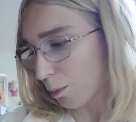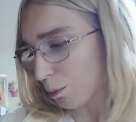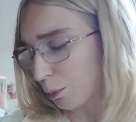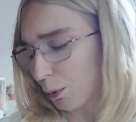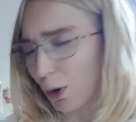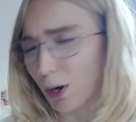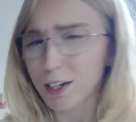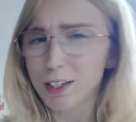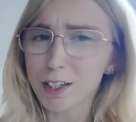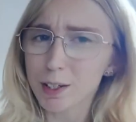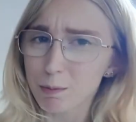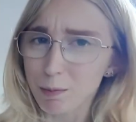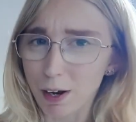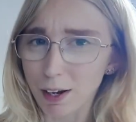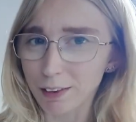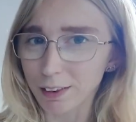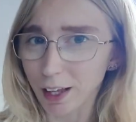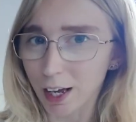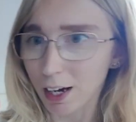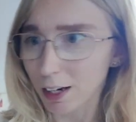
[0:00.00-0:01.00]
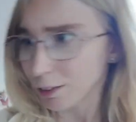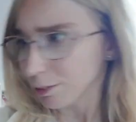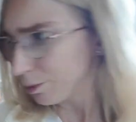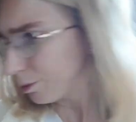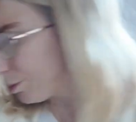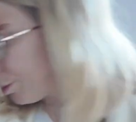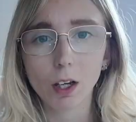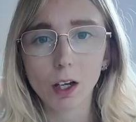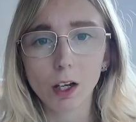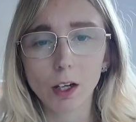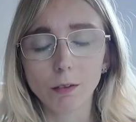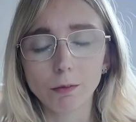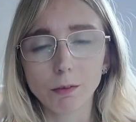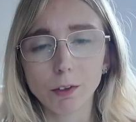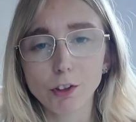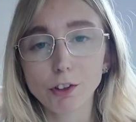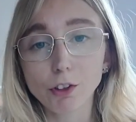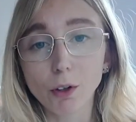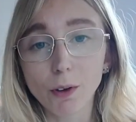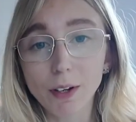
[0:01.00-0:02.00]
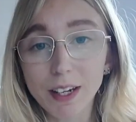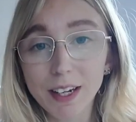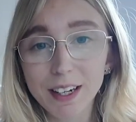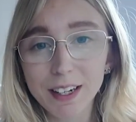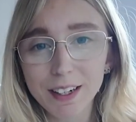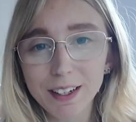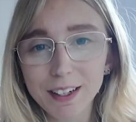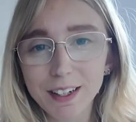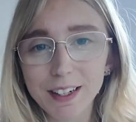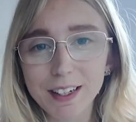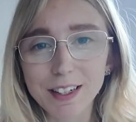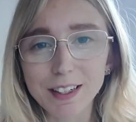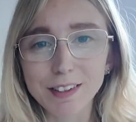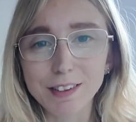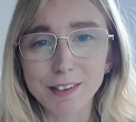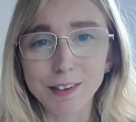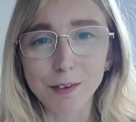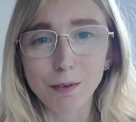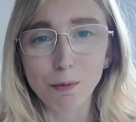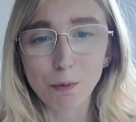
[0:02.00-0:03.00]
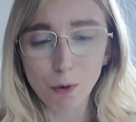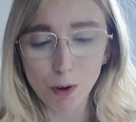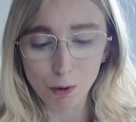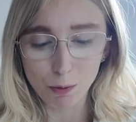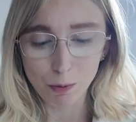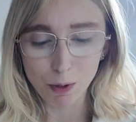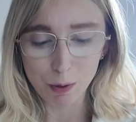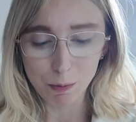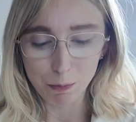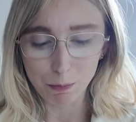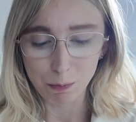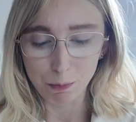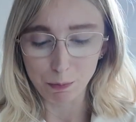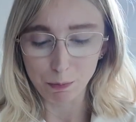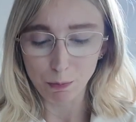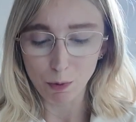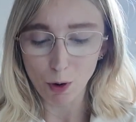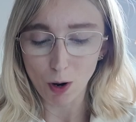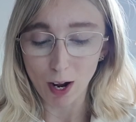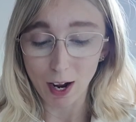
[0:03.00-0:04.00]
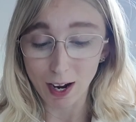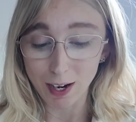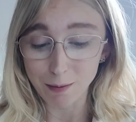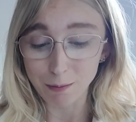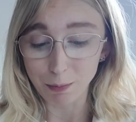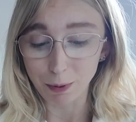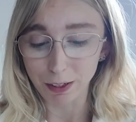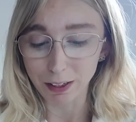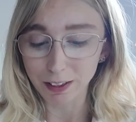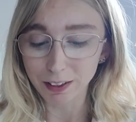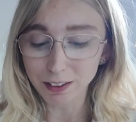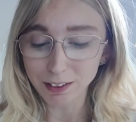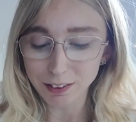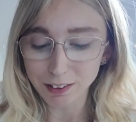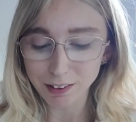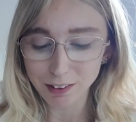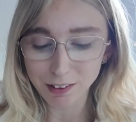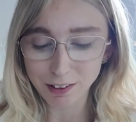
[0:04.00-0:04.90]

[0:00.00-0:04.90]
but I didn't mind that. So here is what I built.